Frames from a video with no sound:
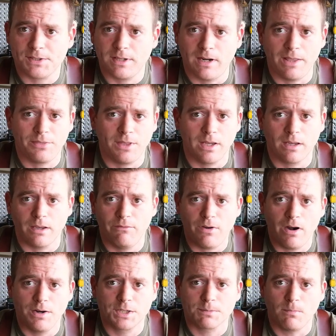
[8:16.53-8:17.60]
and I think a
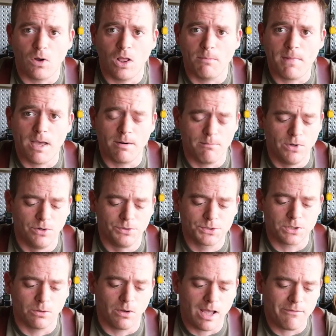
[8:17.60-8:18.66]
very small amount of moon,
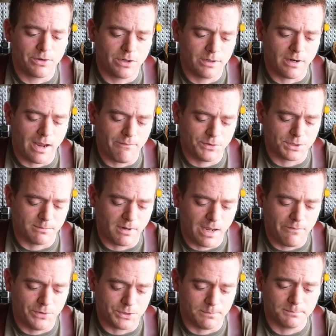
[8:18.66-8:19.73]
so we'll have a good night for some night
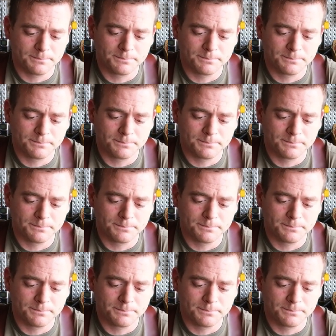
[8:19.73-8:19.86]
vision.